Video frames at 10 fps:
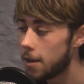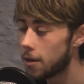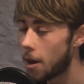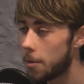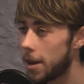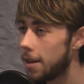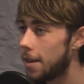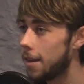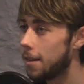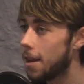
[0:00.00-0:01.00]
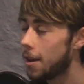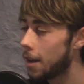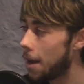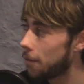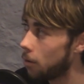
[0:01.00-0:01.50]
you go in and then
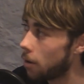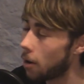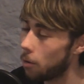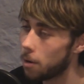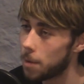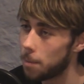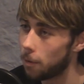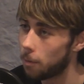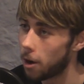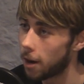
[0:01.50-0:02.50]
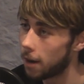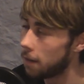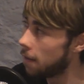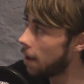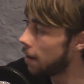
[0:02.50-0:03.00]
you'll have to look at other people's work,
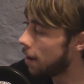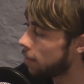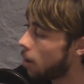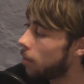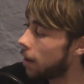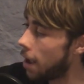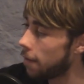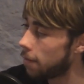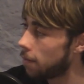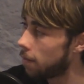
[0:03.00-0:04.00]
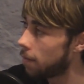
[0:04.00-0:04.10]
and the whole class